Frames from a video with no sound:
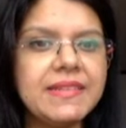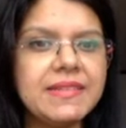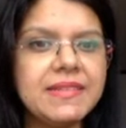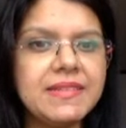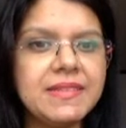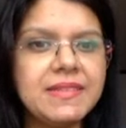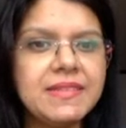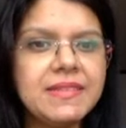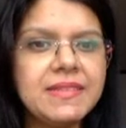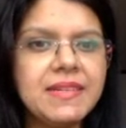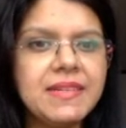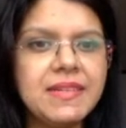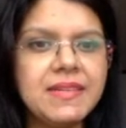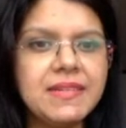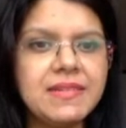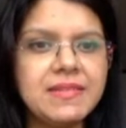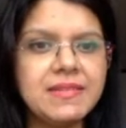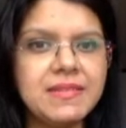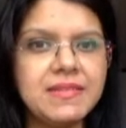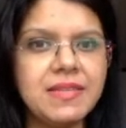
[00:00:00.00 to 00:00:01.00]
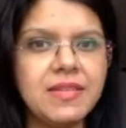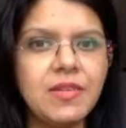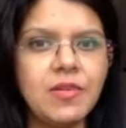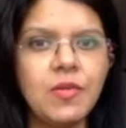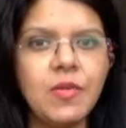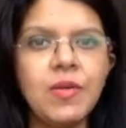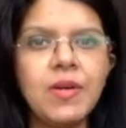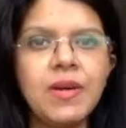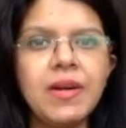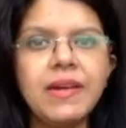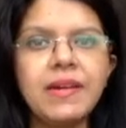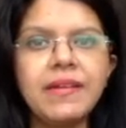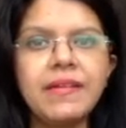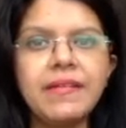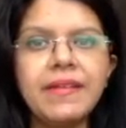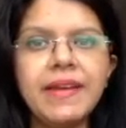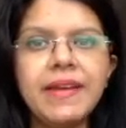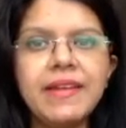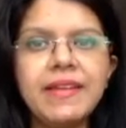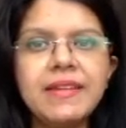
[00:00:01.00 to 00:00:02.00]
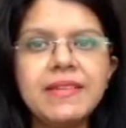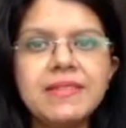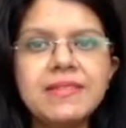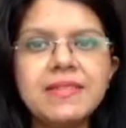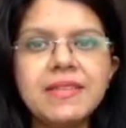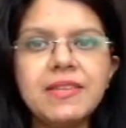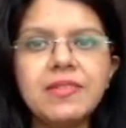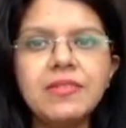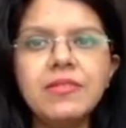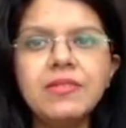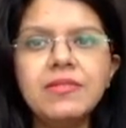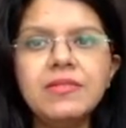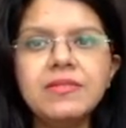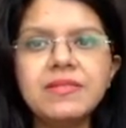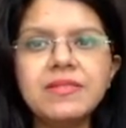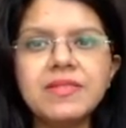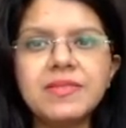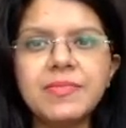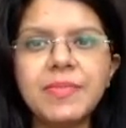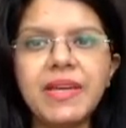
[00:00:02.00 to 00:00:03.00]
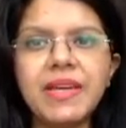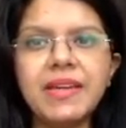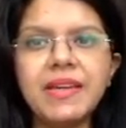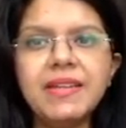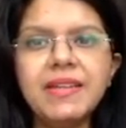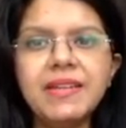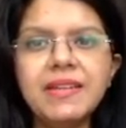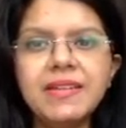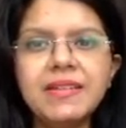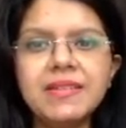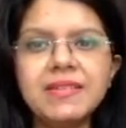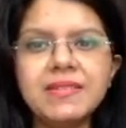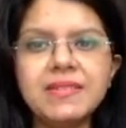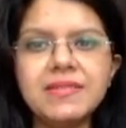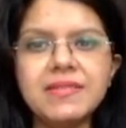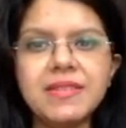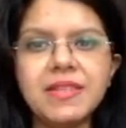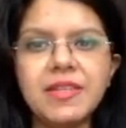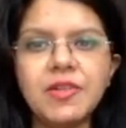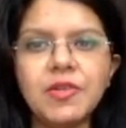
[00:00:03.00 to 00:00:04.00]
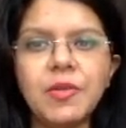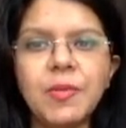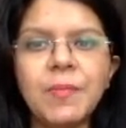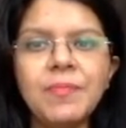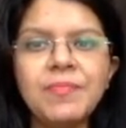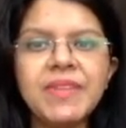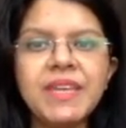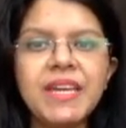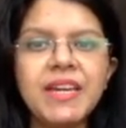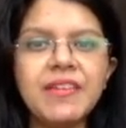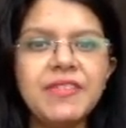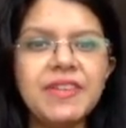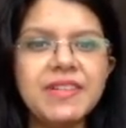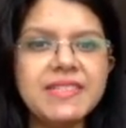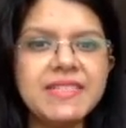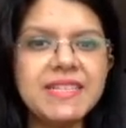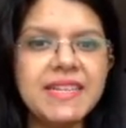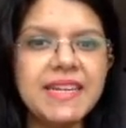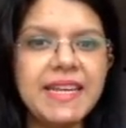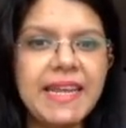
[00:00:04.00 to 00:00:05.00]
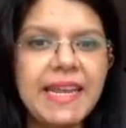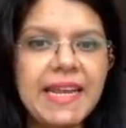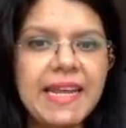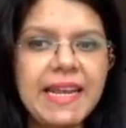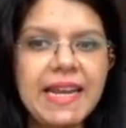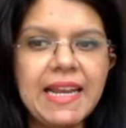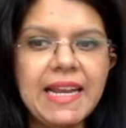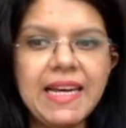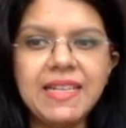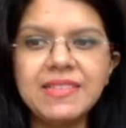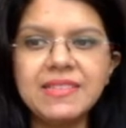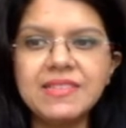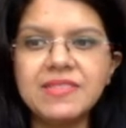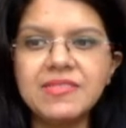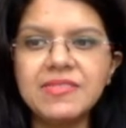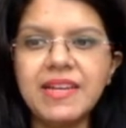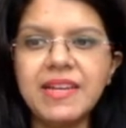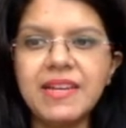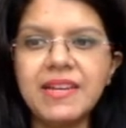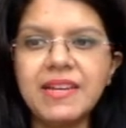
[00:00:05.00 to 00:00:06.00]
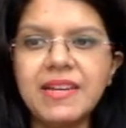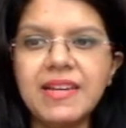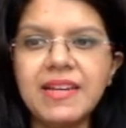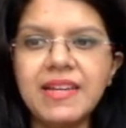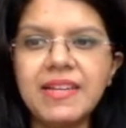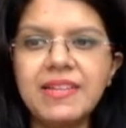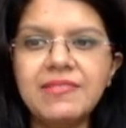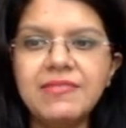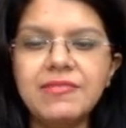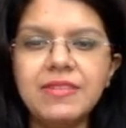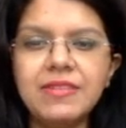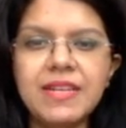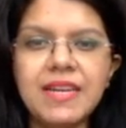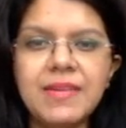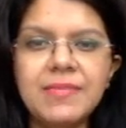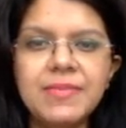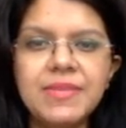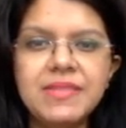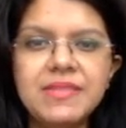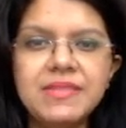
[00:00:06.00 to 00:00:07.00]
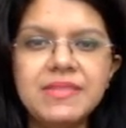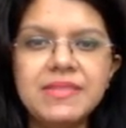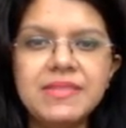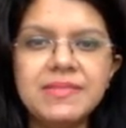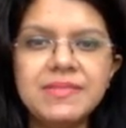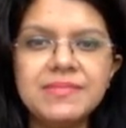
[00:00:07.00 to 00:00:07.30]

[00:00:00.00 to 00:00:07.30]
is 0. Gradient 0, speed 0. If it is an inclined straight line, what happens?